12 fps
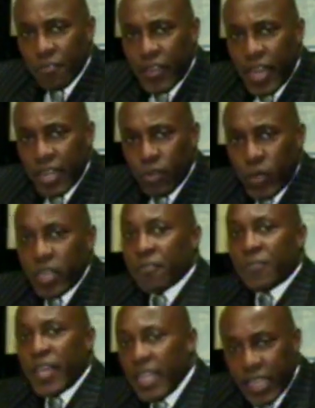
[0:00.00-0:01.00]
find a way
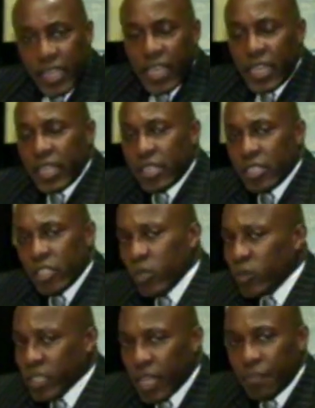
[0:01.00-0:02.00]
to fake and hit,
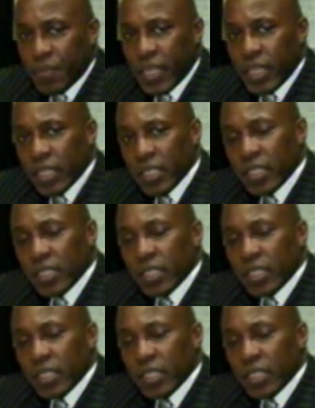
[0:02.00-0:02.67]
do something.